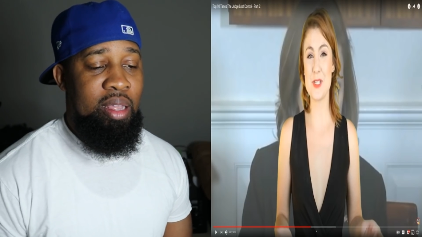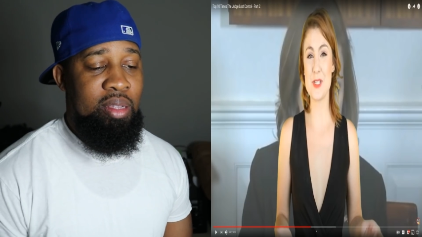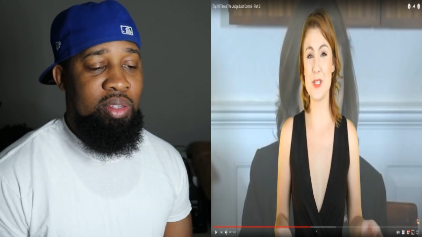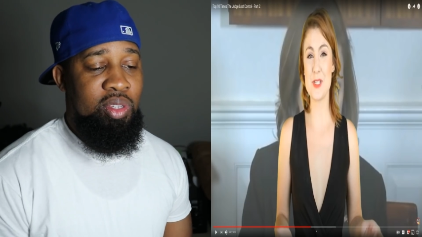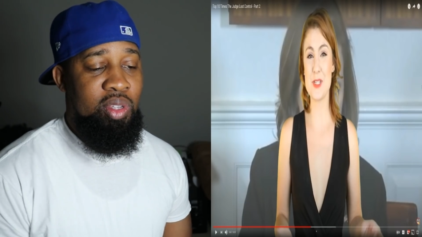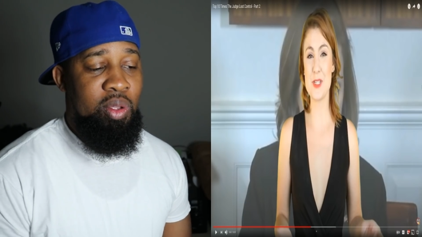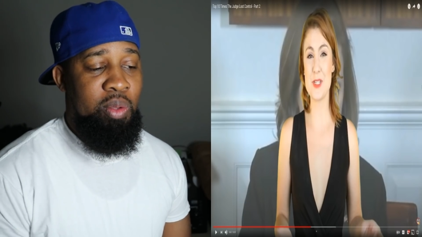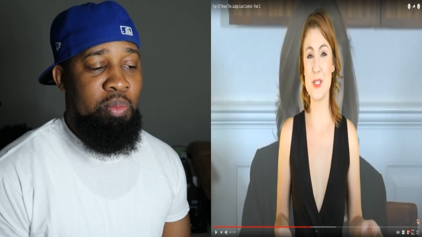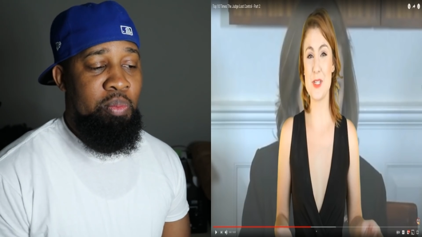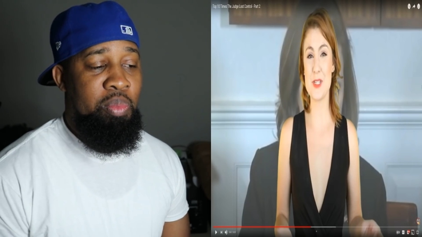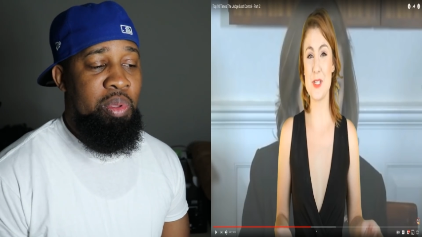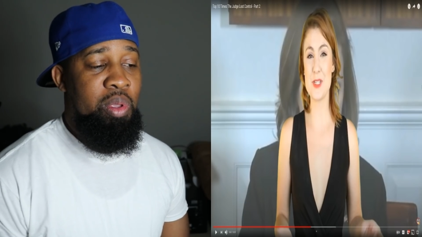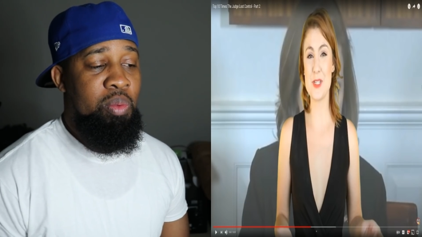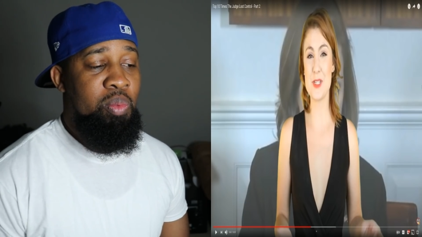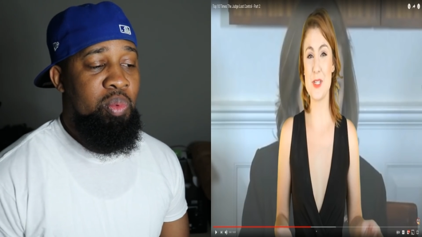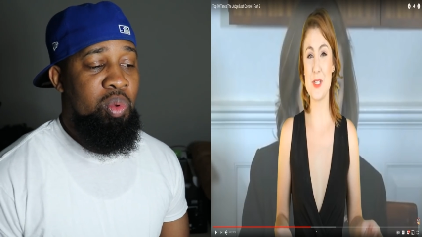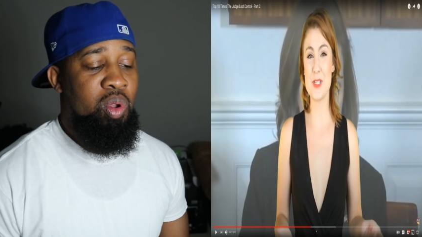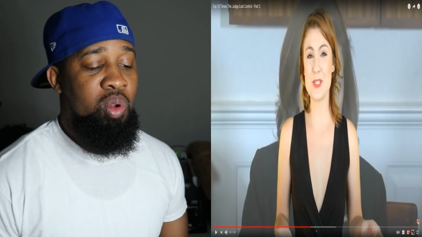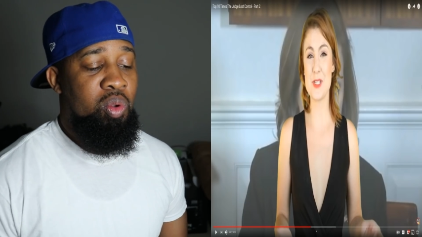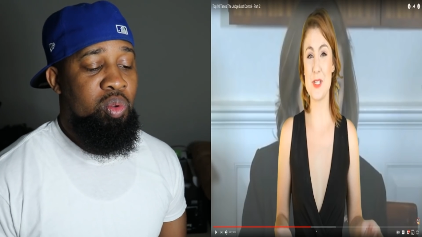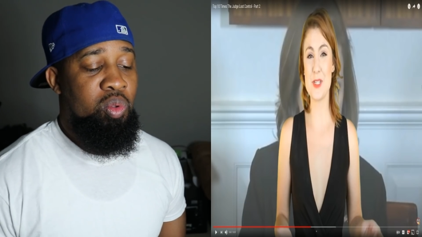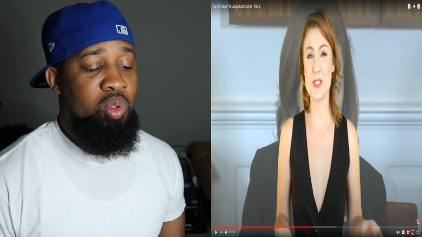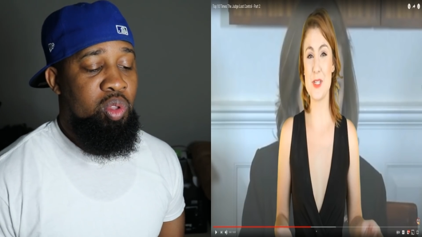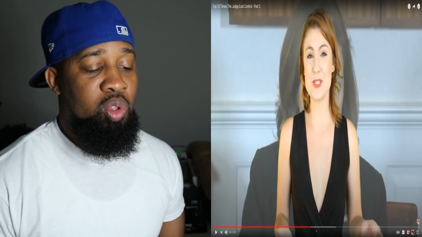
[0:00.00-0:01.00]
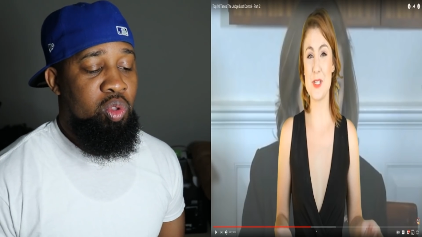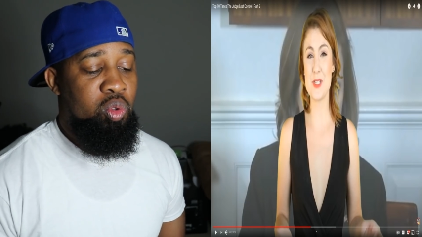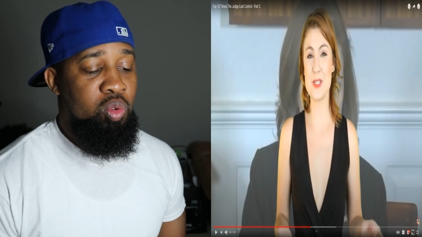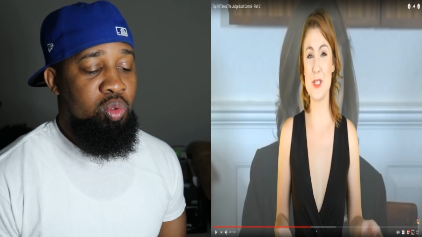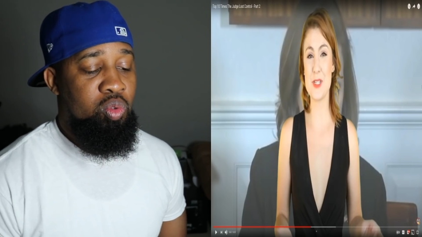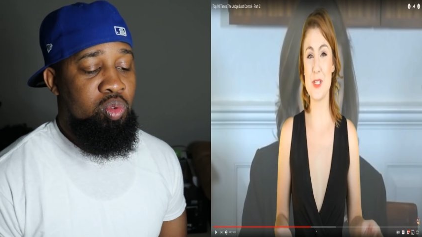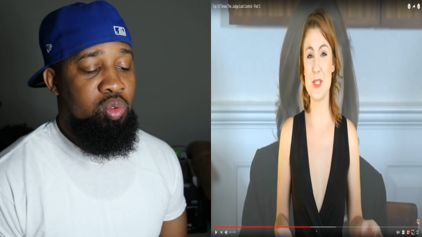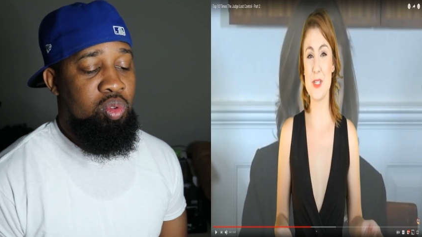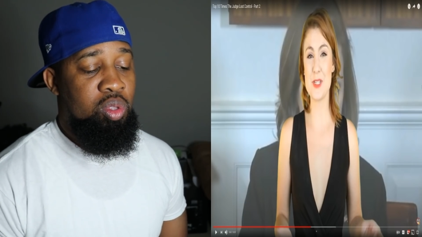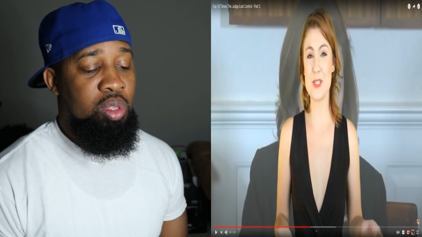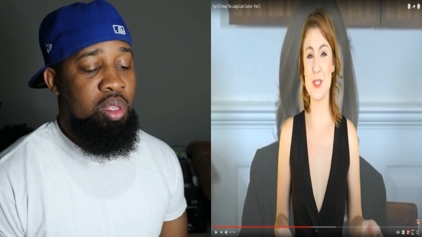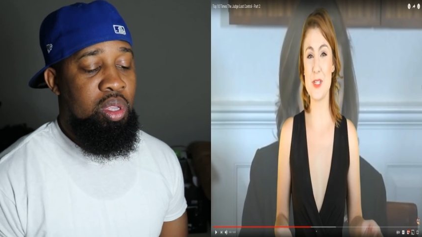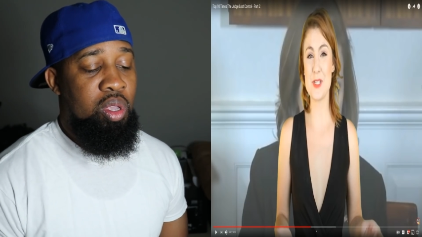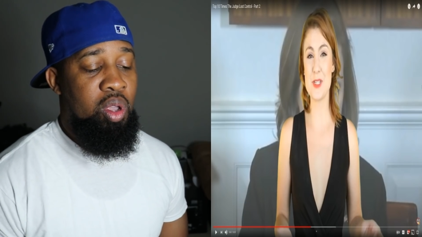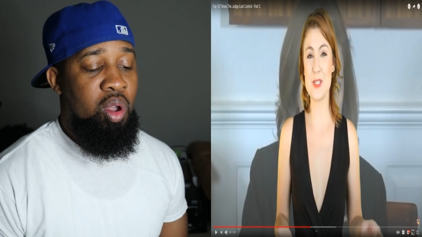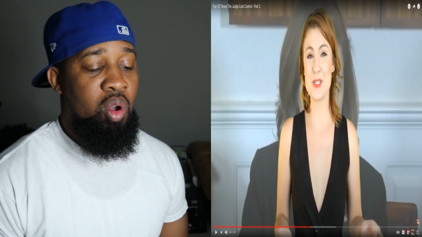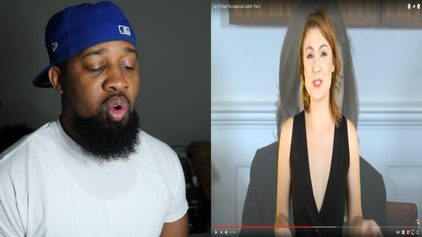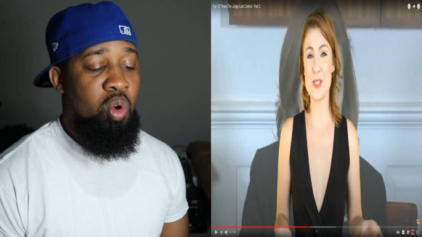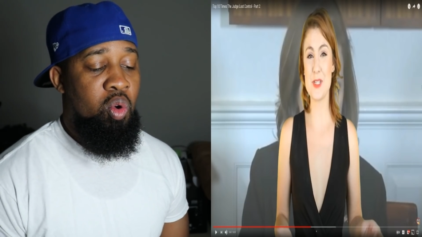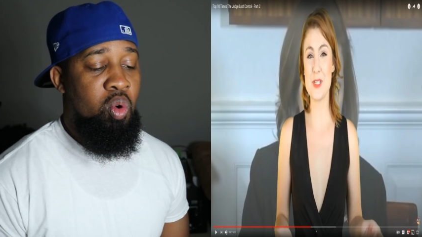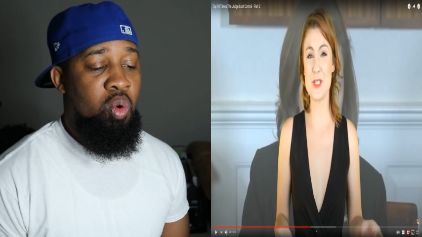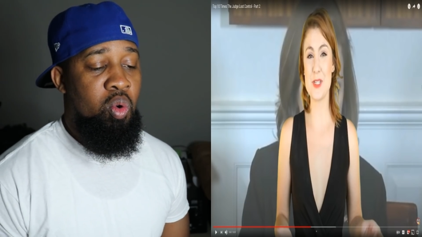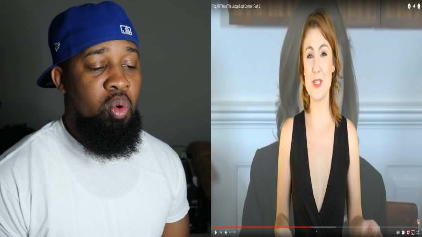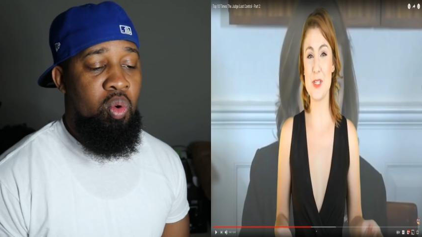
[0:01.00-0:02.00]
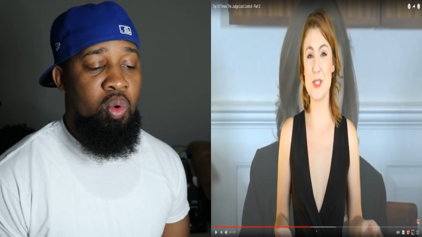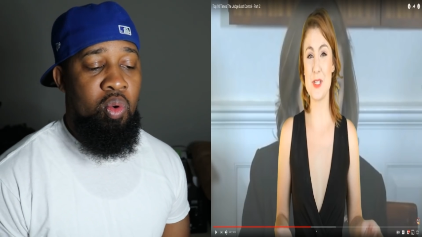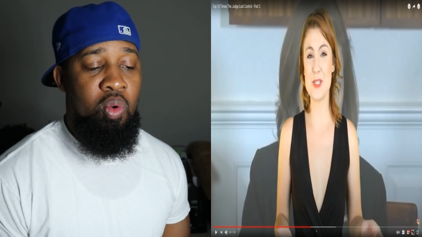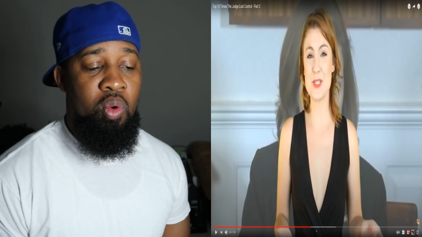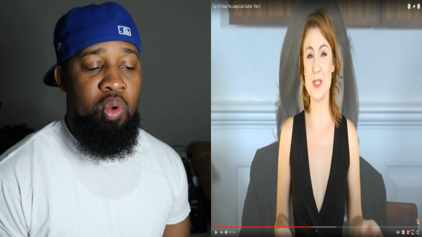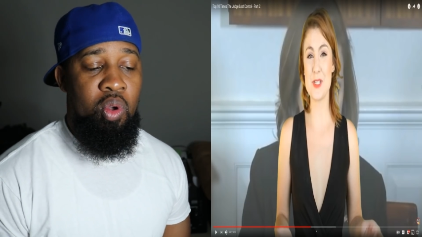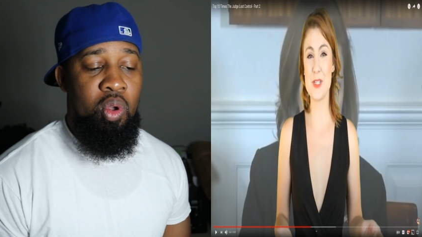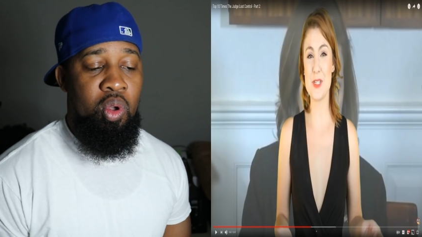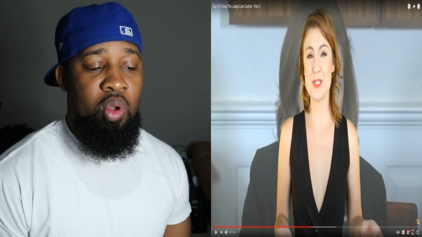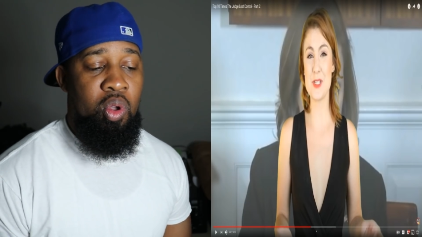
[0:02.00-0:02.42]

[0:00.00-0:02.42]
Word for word: some people don't use the whole,